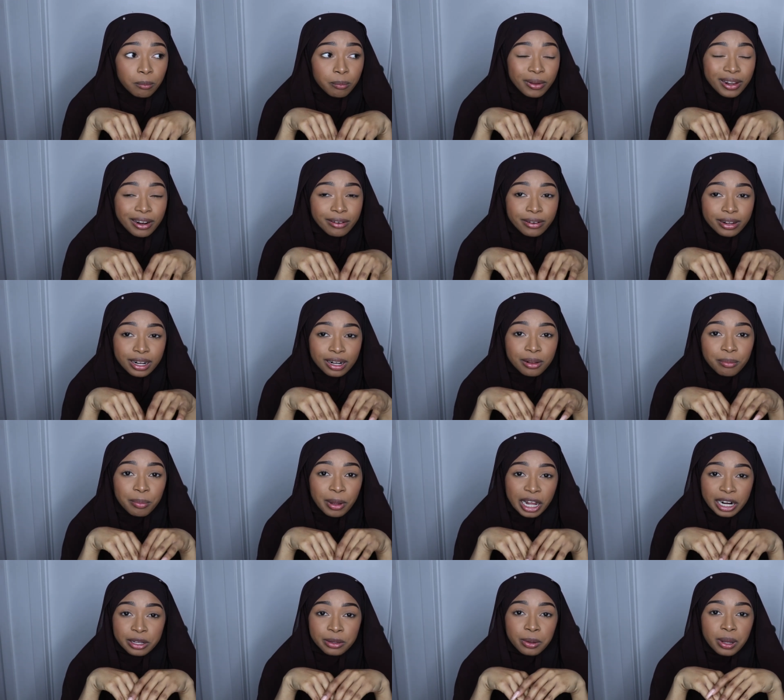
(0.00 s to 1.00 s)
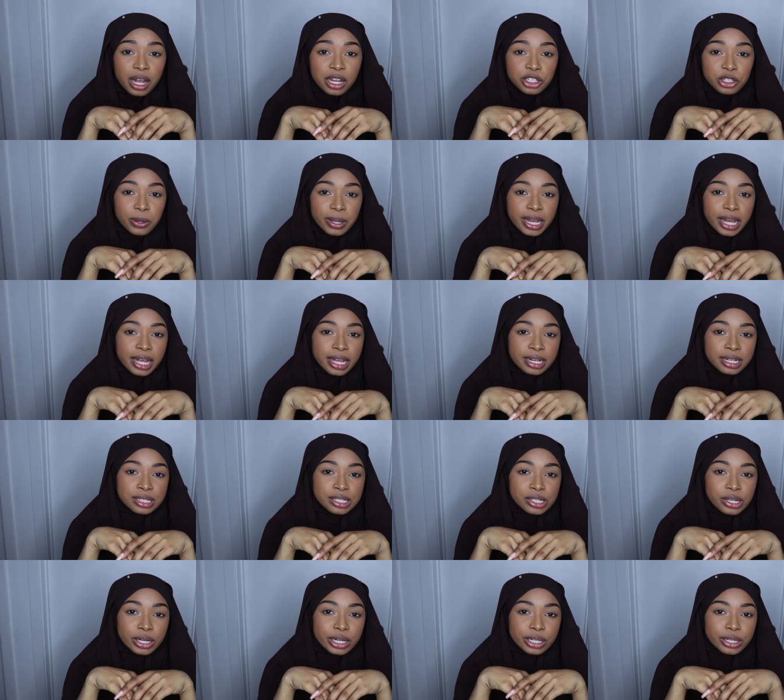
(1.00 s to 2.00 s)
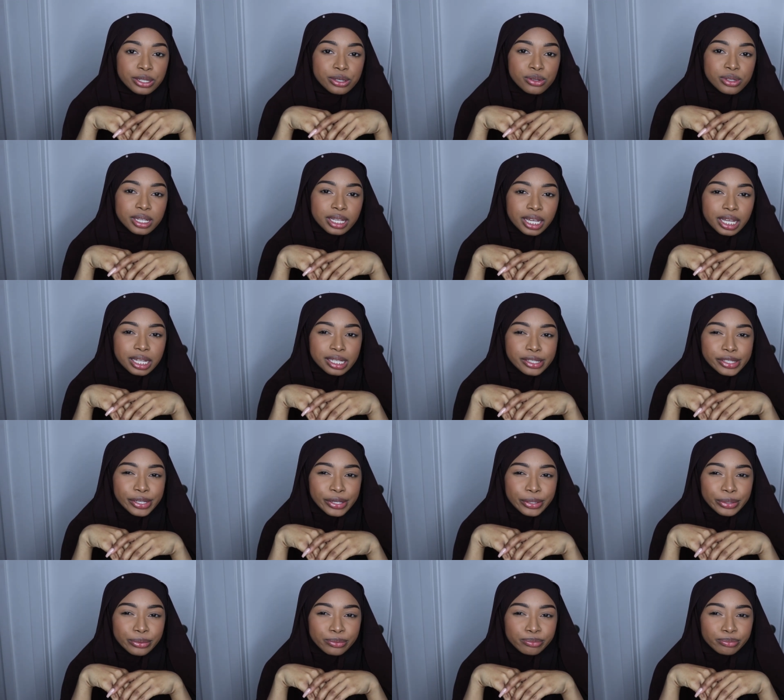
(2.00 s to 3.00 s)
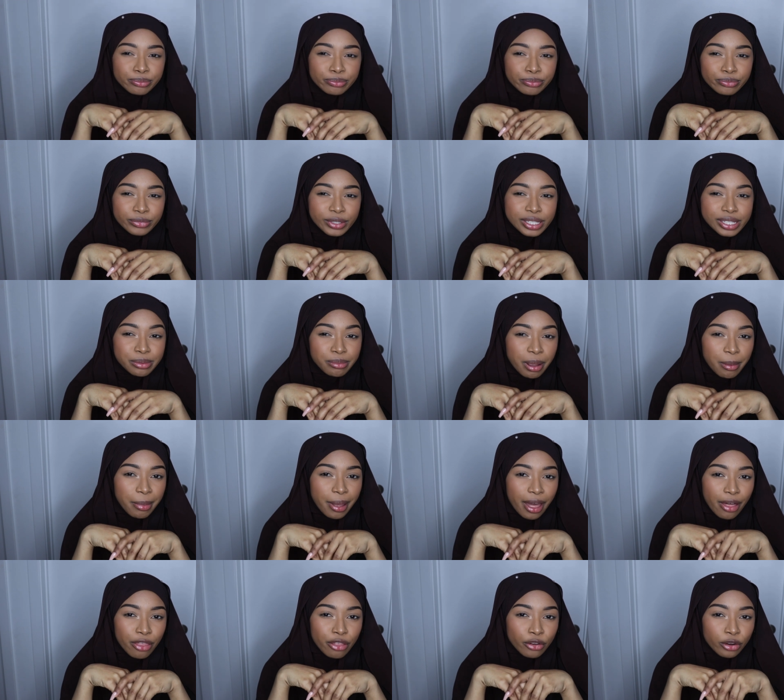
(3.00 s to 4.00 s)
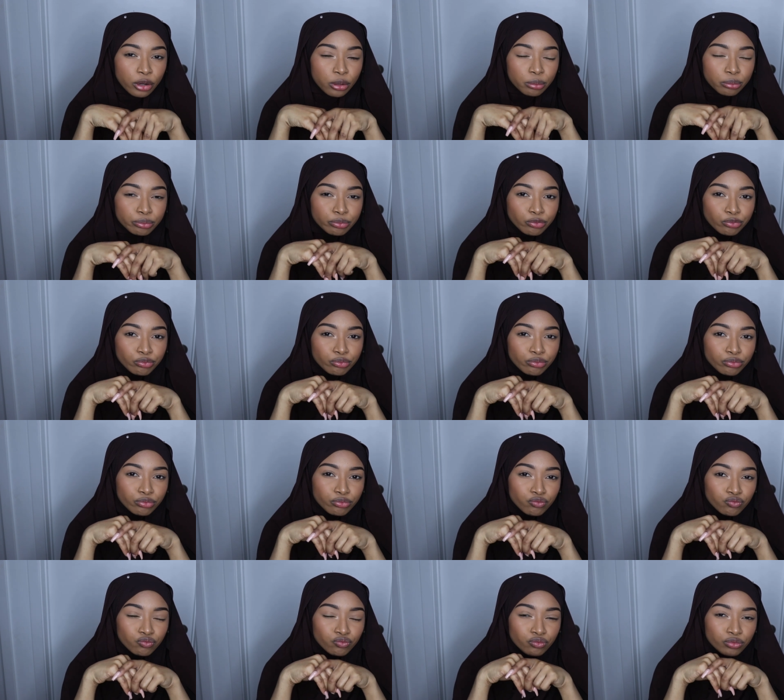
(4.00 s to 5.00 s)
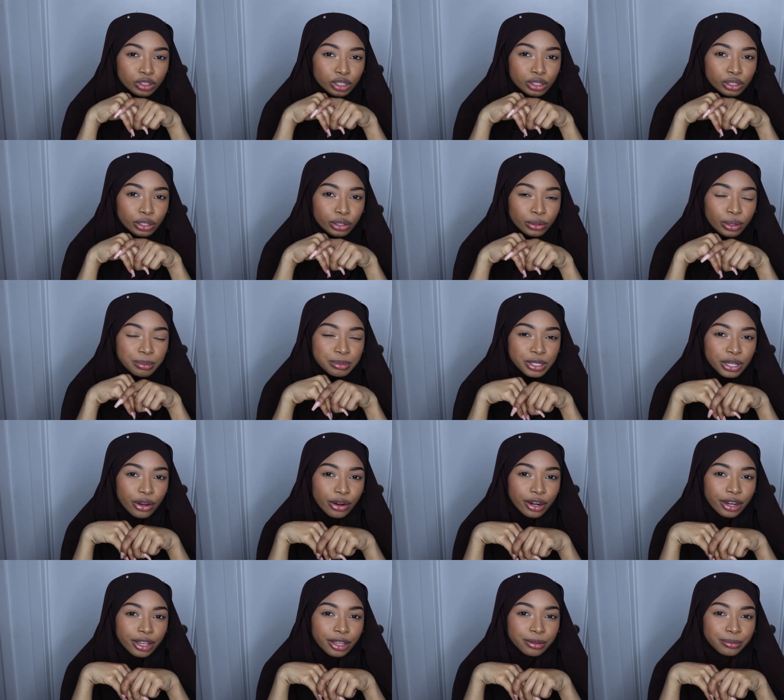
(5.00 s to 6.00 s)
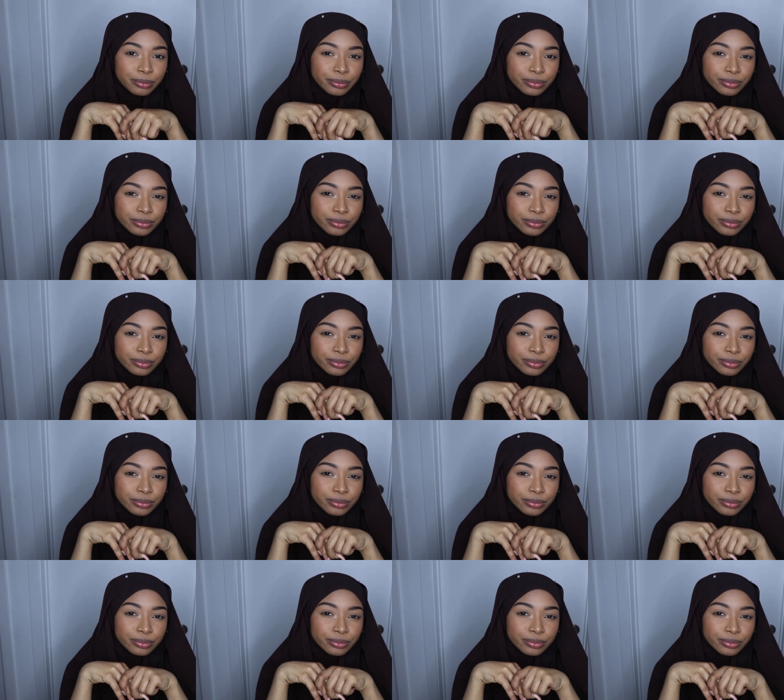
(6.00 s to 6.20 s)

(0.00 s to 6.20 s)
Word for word: But I ran out of body wash, so I kind of started using it. So it's in my bathroom. So I'm sorry.